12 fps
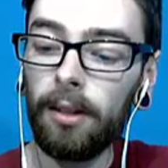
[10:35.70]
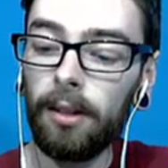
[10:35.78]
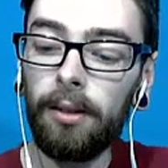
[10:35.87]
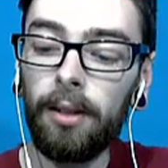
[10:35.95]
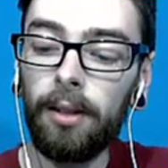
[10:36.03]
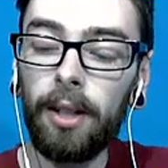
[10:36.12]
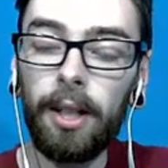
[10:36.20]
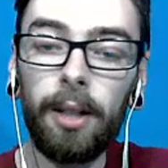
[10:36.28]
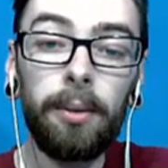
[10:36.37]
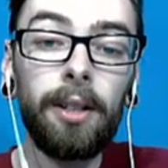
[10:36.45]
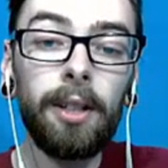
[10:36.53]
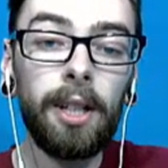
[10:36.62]
Alright, here
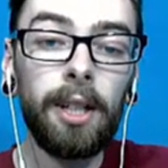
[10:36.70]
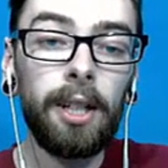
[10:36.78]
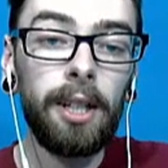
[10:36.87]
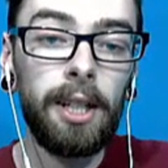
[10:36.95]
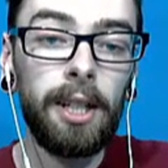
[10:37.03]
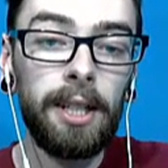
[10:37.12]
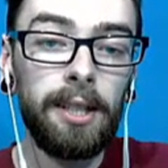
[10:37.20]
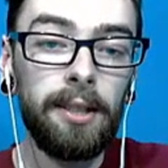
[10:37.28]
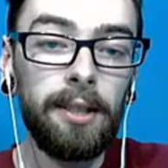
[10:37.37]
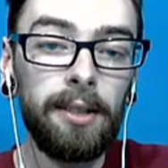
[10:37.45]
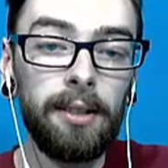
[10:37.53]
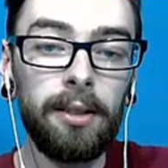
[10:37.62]
we are,
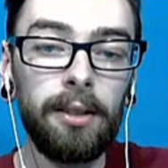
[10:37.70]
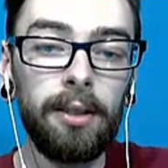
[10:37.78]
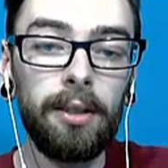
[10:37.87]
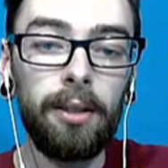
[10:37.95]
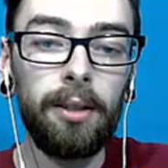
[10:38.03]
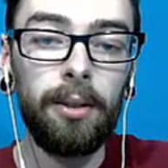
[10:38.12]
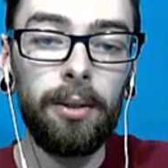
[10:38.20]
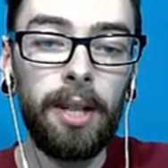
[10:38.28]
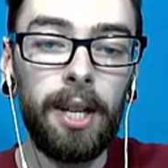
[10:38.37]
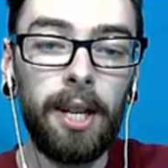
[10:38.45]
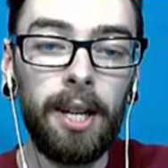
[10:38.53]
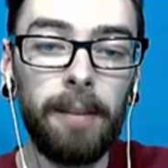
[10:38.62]
guys. Oh,
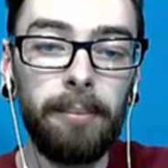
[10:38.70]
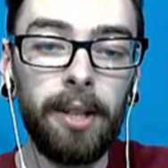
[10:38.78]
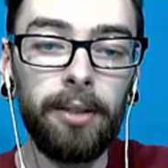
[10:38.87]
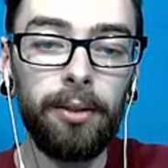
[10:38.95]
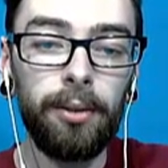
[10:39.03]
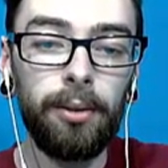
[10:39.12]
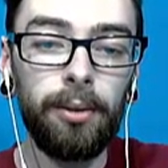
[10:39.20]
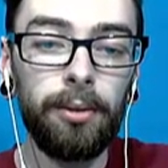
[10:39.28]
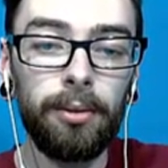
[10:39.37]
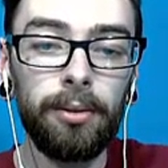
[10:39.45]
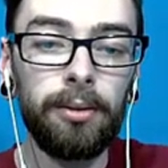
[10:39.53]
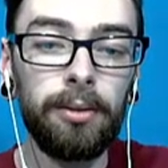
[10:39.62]
yay,
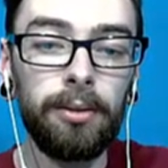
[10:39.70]
puzzle.